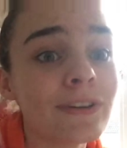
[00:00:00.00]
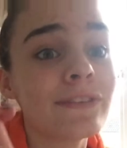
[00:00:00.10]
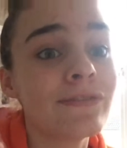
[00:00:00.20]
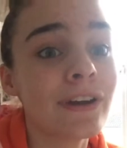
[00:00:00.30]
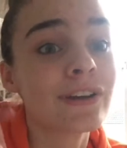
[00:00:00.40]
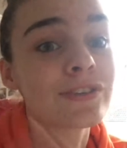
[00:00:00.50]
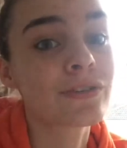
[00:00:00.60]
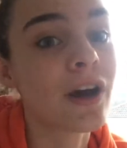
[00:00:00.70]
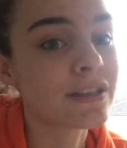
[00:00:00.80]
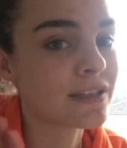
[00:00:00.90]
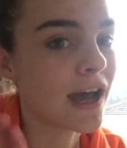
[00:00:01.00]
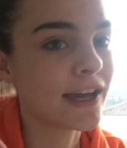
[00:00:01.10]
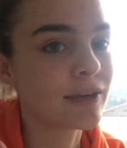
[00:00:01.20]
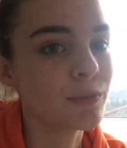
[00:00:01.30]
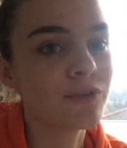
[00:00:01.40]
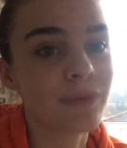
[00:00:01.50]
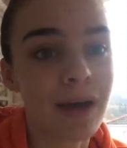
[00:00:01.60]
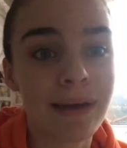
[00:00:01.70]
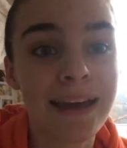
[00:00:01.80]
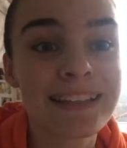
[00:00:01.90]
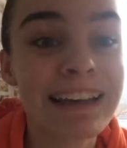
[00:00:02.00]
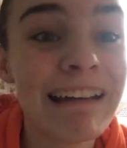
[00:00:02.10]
fingers crossed, I can move my bed.